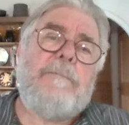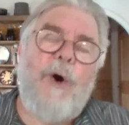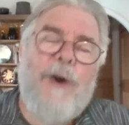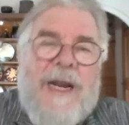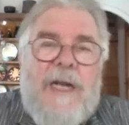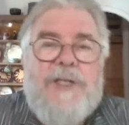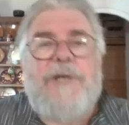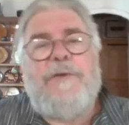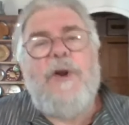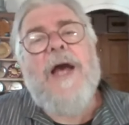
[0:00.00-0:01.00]
more energy,
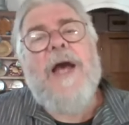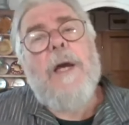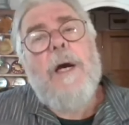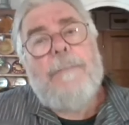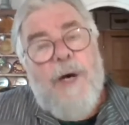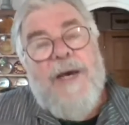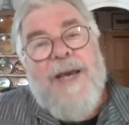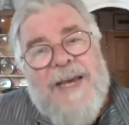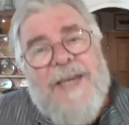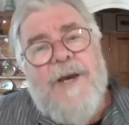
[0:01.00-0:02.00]
if you like, per
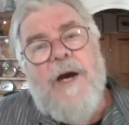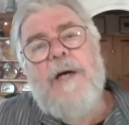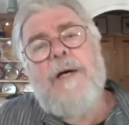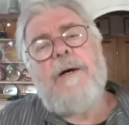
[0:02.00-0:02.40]
acre,